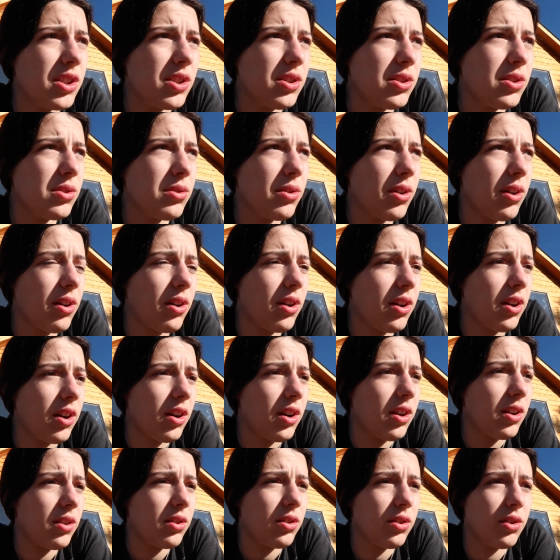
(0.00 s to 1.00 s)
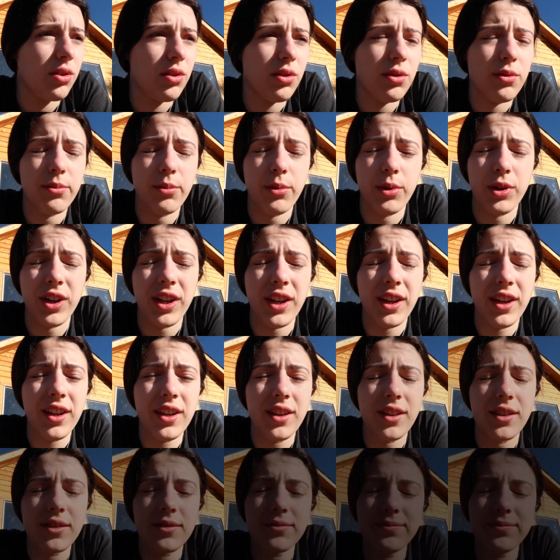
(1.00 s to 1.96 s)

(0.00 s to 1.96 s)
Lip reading: do our little morning hike.